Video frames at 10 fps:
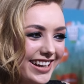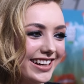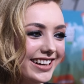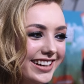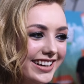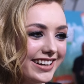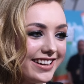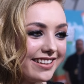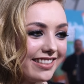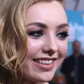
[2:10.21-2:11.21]
to work with people
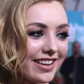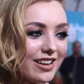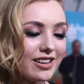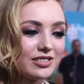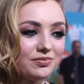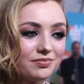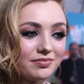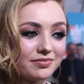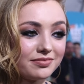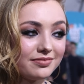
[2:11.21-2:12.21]
that are really like
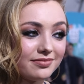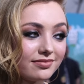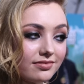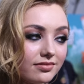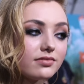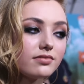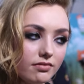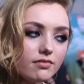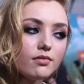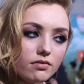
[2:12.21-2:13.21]
real family to you that you
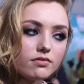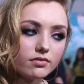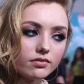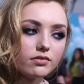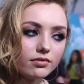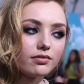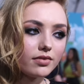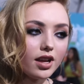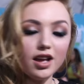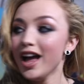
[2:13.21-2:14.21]
love. Like Karin standing over
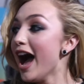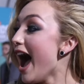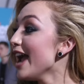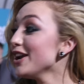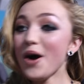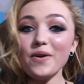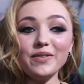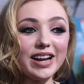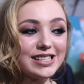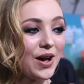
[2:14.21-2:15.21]
there. I know.
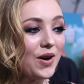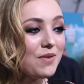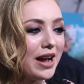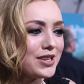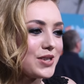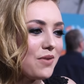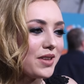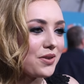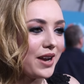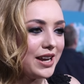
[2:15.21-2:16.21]
And when I saw him, I just saw him
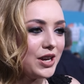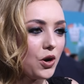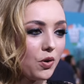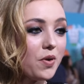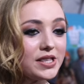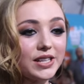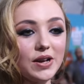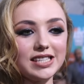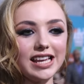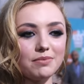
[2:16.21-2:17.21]
the other day in New York. We went to go
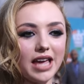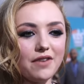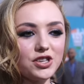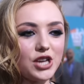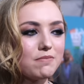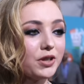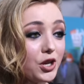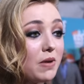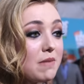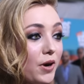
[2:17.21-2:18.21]
see um, Kevin
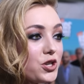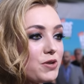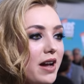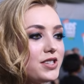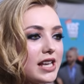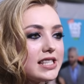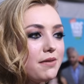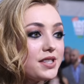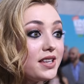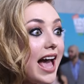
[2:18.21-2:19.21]
Chamberlin who played Bertram on, on Jessie.
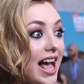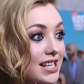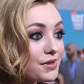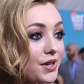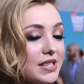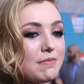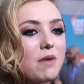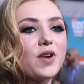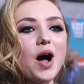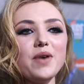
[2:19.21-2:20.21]
Broadway, yes, we went to go see him
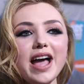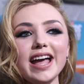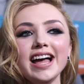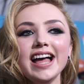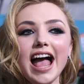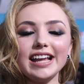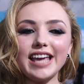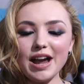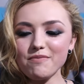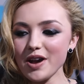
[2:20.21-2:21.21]
on Broadway, and
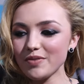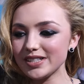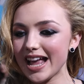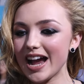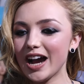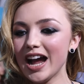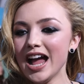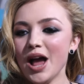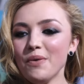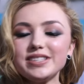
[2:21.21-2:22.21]
Cameron was there.
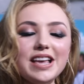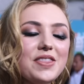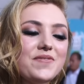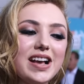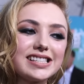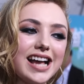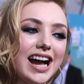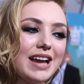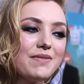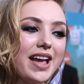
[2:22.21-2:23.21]
We just had the best
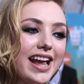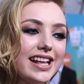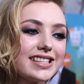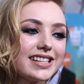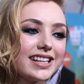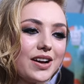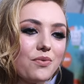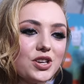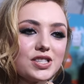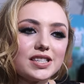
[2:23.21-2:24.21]
time, and
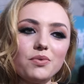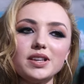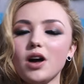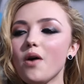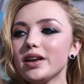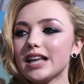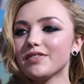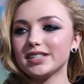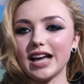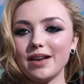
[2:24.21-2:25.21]
we just we always
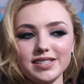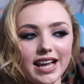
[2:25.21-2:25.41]
have good times